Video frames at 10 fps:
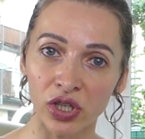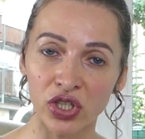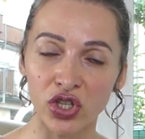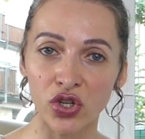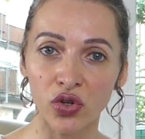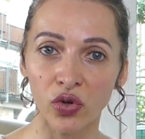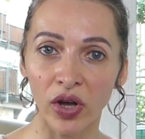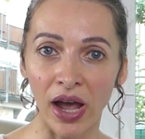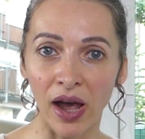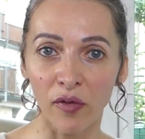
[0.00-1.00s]
to
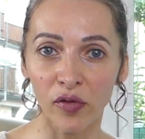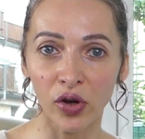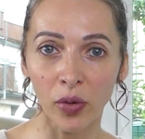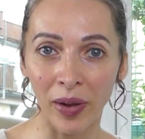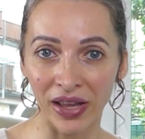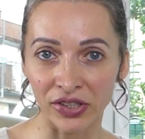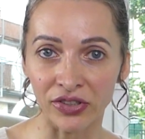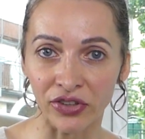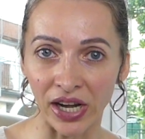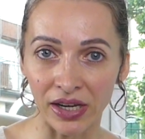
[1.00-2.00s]
have your pattern
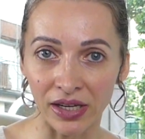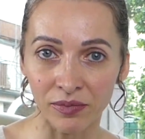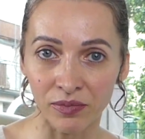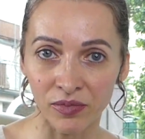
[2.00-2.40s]
ready.